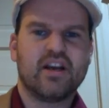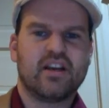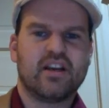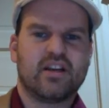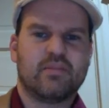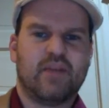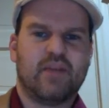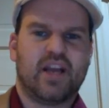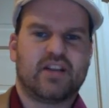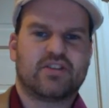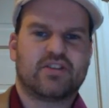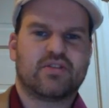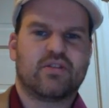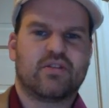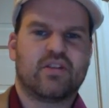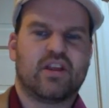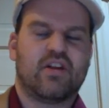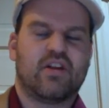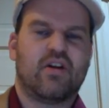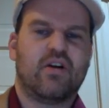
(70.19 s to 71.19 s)
to make sure
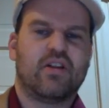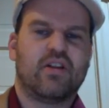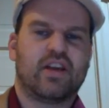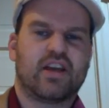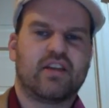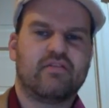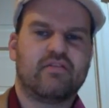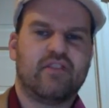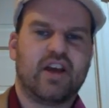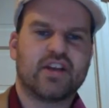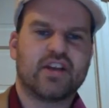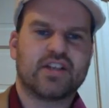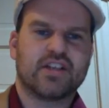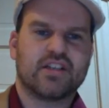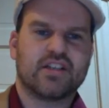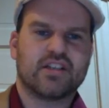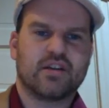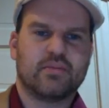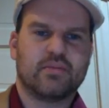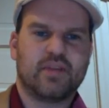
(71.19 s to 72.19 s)
that all the
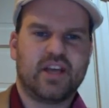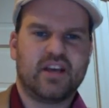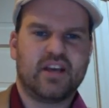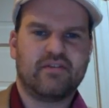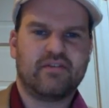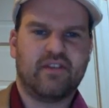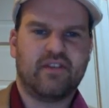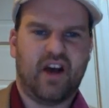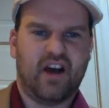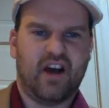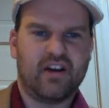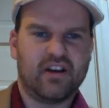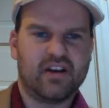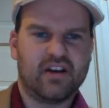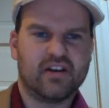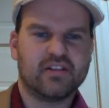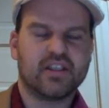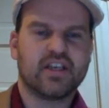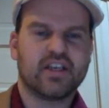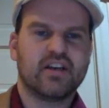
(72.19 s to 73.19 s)
conventions are being
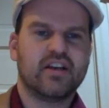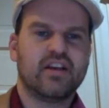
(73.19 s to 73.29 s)
followed.